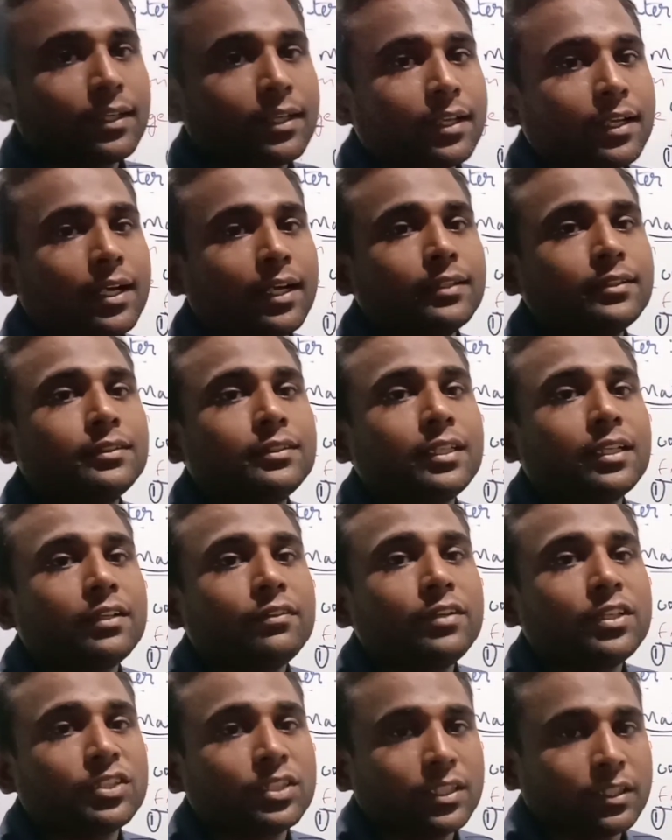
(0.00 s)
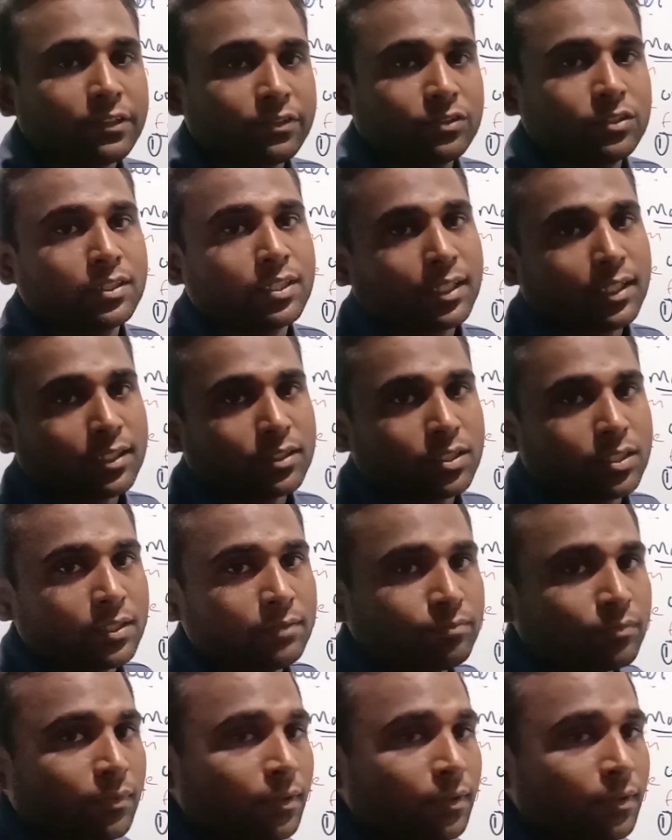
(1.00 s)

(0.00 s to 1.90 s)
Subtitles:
conservation of charge.